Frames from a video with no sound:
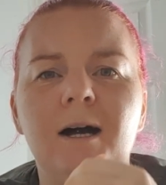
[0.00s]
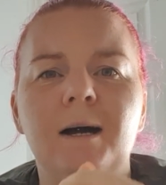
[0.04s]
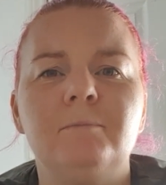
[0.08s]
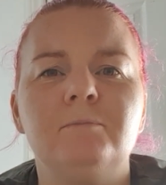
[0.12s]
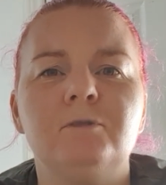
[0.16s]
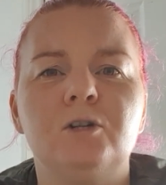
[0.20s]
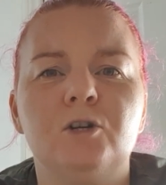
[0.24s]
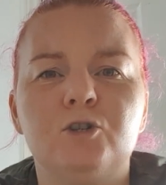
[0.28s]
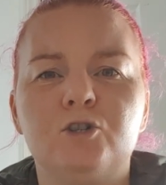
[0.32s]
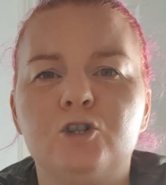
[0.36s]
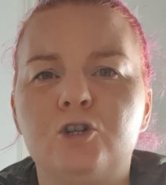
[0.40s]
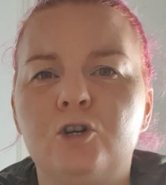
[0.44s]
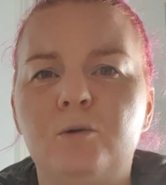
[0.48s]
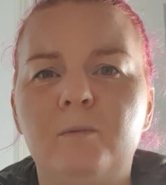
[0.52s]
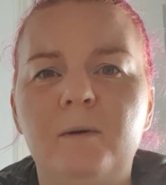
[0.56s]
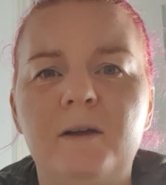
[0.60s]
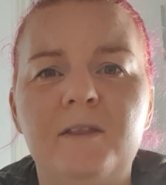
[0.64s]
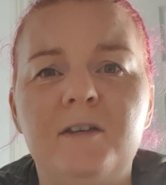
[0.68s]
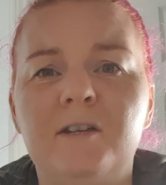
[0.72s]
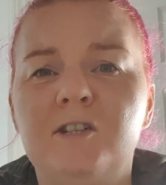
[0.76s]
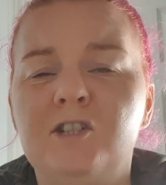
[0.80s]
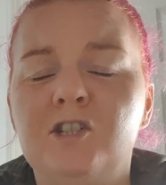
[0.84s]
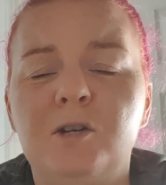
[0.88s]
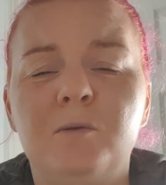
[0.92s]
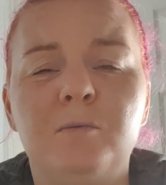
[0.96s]
I'm not sure
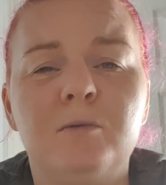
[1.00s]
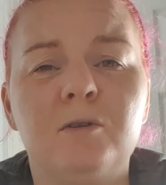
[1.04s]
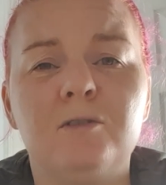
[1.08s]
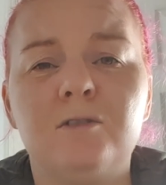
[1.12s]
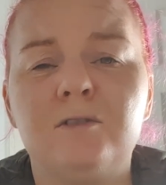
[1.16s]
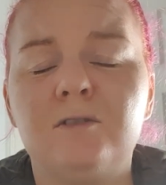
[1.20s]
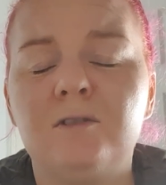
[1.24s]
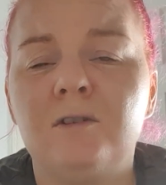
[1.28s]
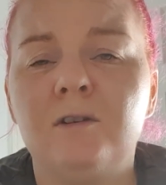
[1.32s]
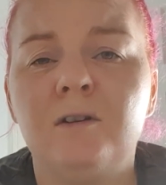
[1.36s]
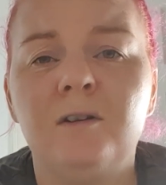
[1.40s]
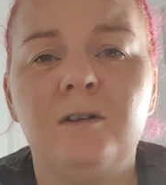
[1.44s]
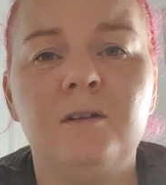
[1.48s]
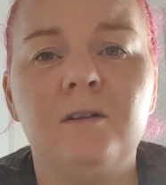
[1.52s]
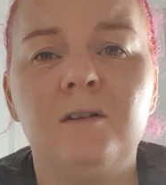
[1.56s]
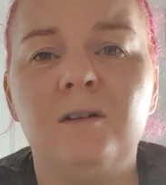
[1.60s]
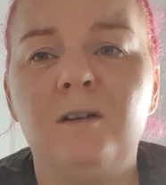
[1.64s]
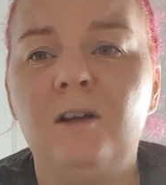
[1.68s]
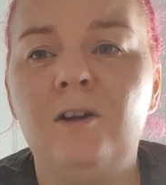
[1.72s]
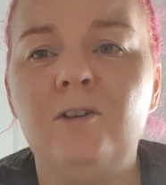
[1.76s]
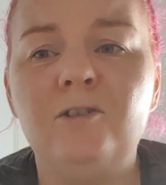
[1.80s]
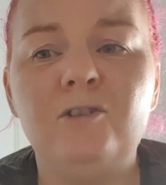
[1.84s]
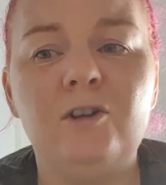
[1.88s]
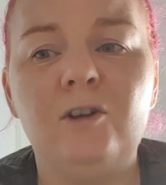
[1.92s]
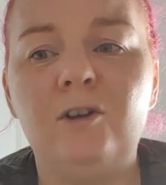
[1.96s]
whether she was
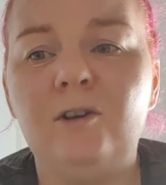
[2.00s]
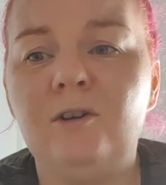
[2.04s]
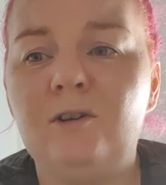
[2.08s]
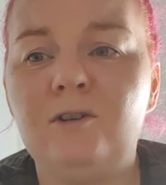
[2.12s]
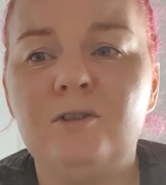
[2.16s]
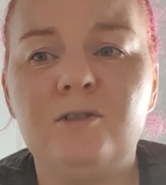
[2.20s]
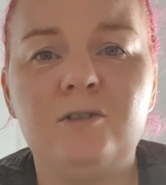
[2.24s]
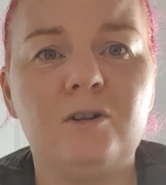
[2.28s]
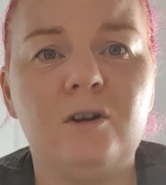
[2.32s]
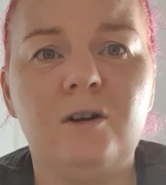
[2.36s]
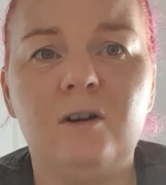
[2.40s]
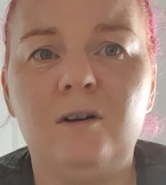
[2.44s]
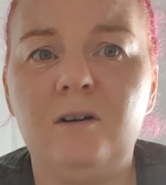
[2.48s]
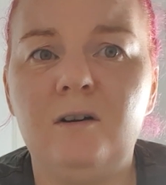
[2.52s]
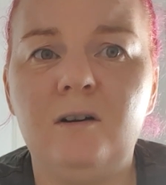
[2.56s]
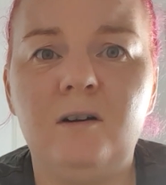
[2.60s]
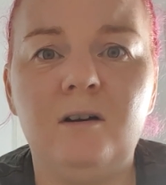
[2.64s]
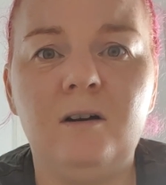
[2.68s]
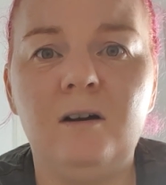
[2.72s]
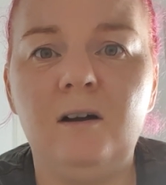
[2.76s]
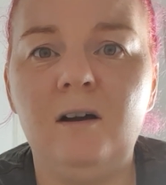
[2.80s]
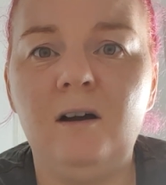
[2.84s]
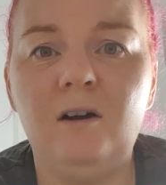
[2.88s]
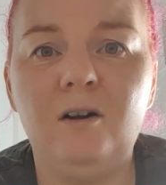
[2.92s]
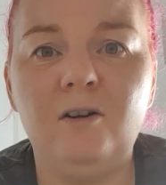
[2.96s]
a nurse
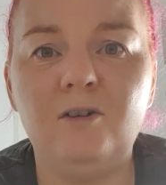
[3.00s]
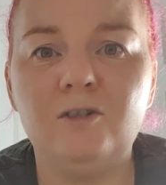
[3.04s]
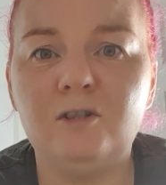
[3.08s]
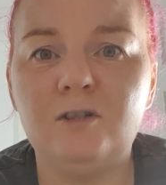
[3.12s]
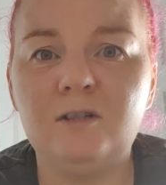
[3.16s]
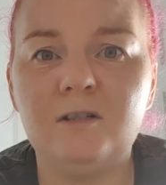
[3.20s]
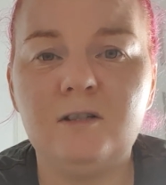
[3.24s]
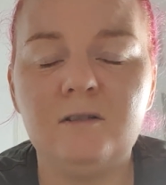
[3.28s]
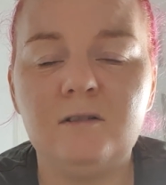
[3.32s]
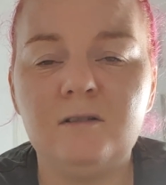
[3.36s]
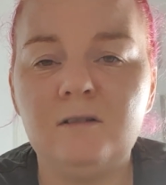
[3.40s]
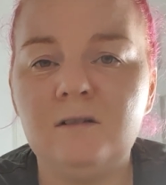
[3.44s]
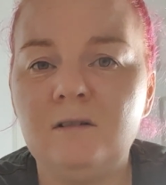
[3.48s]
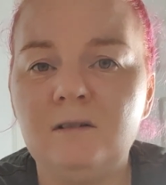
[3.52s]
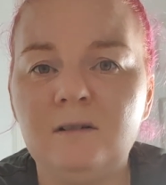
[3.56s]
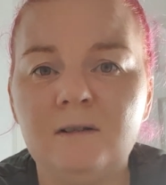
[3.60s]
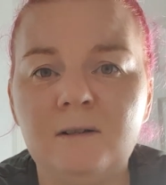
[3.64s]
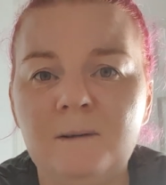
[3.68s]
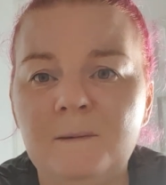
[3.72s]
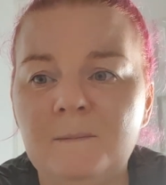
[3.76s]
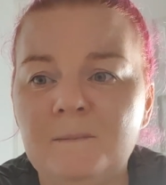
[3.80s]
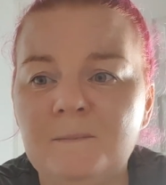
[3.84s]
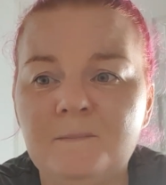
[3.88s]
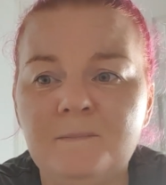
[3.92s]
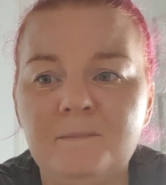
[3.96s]
or just
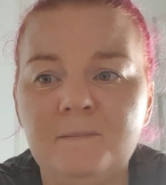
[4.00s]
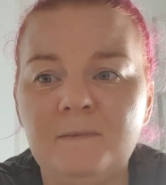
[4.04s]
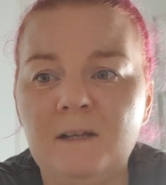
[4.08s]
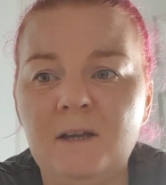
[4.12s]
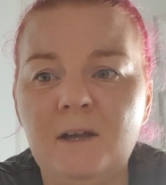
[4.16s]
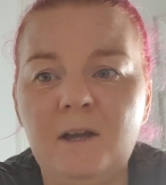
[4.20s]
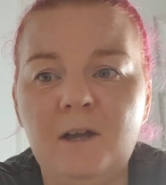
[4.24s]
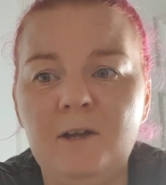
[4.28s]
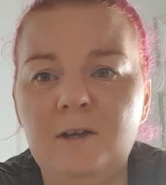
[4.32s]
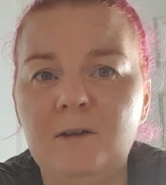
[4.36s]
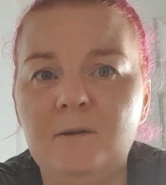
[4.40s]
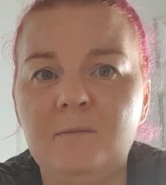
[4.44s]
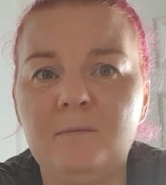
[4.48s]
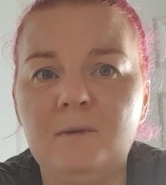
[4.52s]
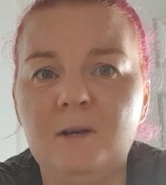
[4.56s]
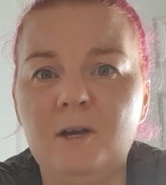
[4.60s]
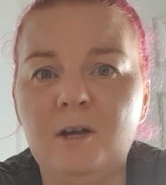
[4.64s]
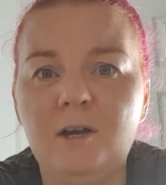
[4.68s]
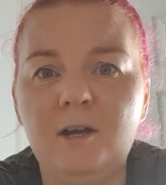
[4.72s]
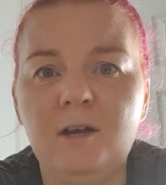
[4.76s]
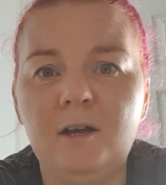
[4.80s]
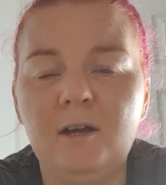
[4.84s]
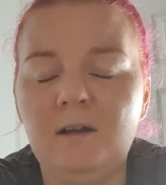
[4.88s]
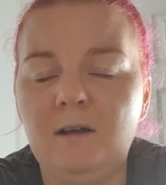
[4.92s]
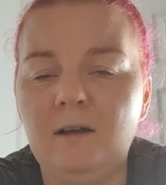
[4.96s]
a
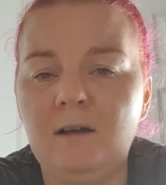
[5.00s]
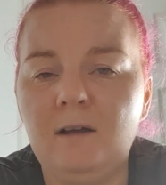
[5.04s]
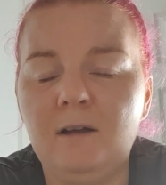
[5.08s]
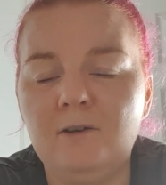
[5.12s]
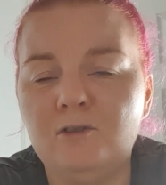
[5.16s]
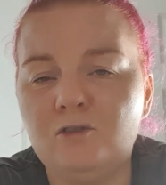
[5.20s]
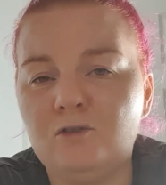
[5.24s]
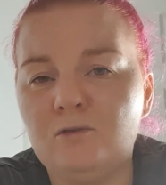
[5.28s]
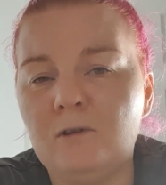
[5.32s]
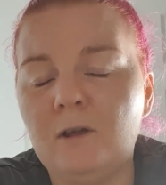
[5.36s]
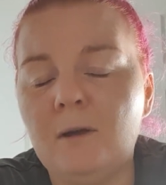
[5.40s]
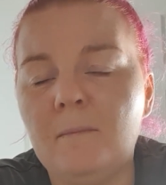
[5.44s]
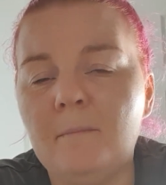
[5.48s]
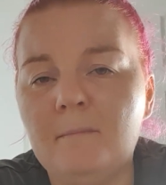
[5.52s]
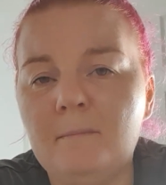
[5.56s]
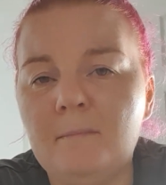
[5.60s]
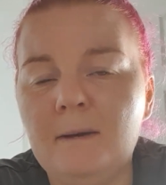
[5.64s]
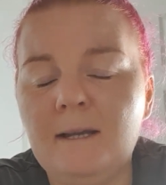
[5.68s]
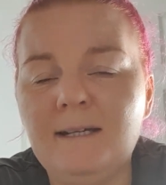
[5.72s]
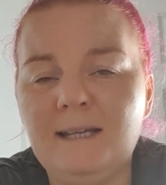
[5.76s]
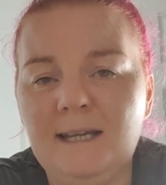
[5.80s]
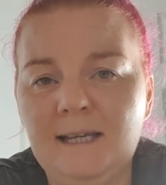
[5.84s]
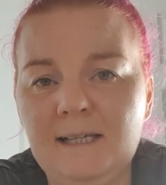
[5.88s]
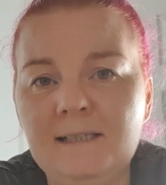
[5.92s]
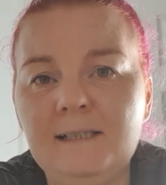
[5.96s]

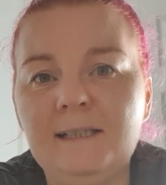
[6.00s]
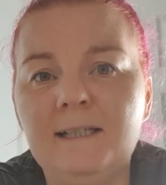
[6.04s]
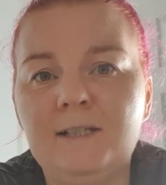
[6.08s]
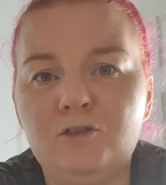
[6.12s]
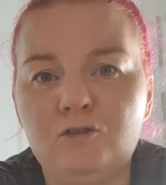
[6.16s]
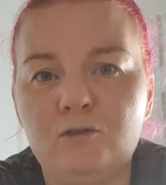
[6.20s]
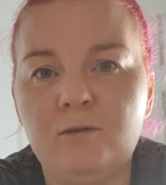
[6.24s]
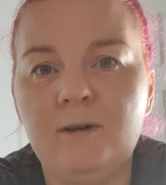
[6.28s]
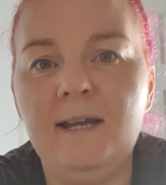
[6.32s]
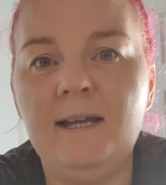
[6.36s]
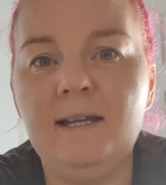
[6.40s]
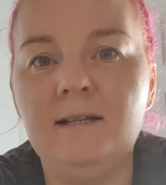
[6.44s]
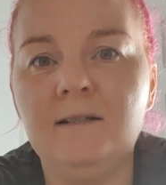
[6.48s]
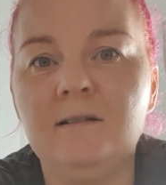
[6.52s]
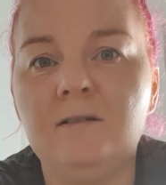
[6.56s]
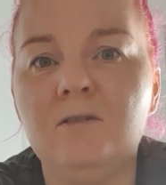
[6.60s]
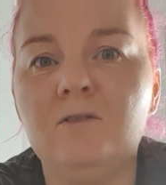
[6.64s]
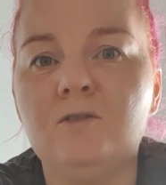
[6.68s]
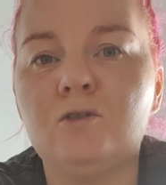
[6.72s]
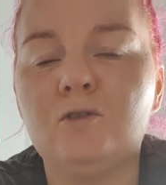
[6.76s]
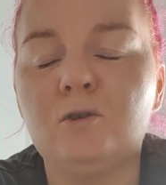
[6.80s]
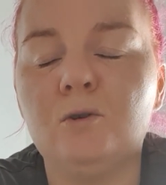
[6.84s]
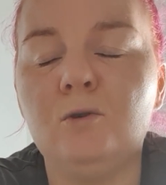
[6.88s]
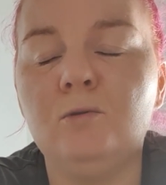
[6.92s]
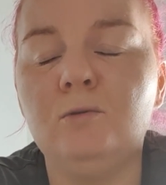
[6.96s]
medically trained
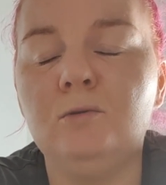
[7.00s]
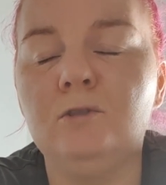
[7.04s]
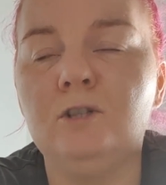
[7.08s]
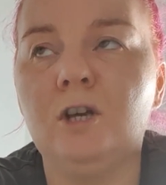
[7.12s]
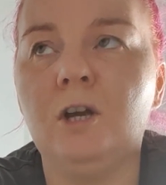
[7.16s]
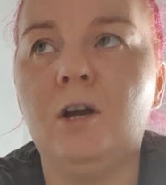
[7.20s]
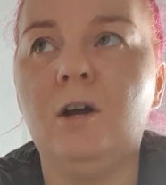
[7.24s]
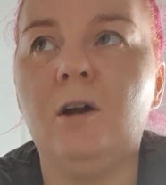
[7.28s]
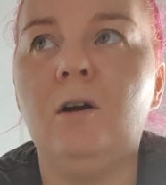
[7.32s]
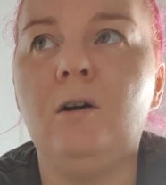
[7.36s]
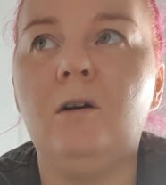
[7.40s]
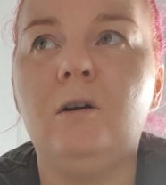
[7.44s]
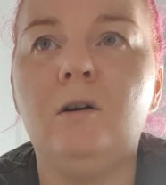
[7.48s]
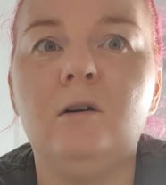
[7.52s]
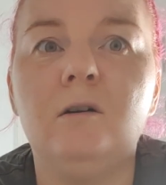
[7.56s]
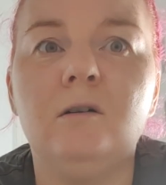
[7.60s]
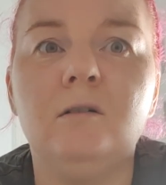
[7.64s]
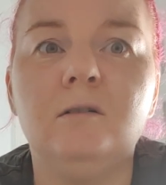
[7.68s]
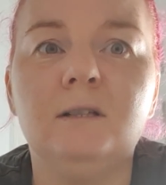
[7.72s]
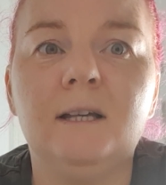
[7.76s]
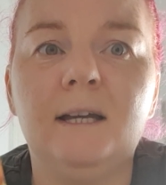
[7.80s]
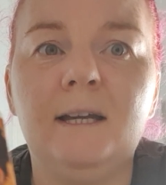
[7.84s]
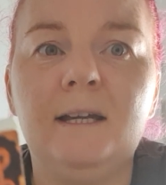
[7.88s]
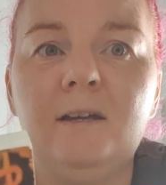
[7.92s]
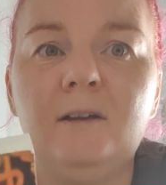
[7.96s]
soldier, or
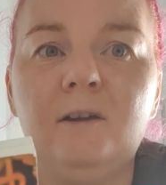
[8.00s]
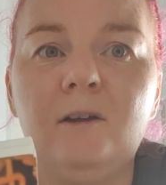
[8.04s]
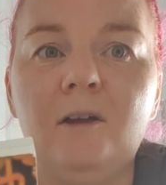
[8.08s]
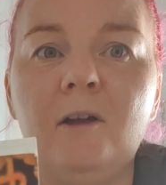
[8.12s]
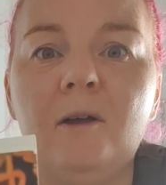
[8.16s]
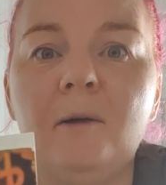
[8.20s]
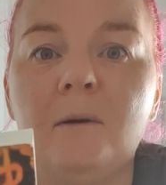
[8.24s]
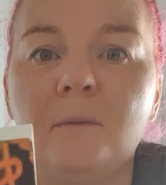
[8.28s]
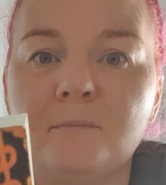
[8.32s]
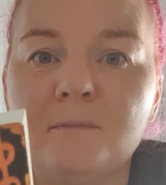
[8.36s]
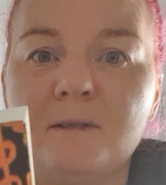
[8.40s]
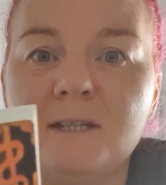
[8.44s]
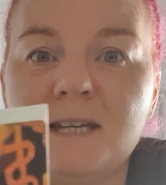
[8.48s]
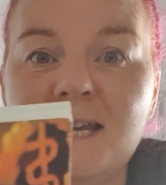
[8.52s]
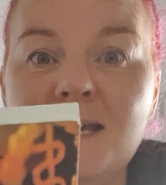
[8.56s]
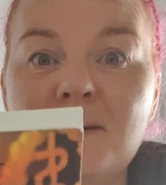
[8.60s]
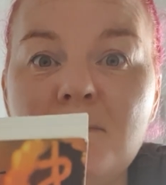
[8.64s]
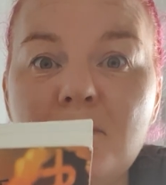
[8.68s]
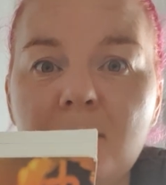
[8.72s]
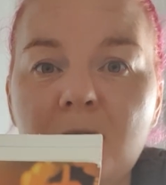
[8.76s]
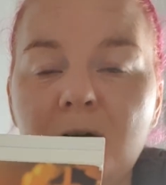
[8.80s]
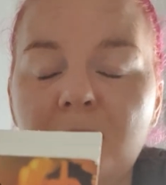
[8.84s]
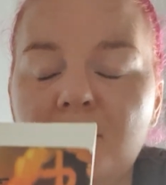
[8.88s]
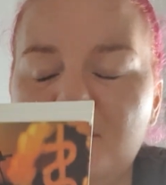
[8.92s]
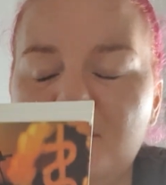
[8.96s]
like a team,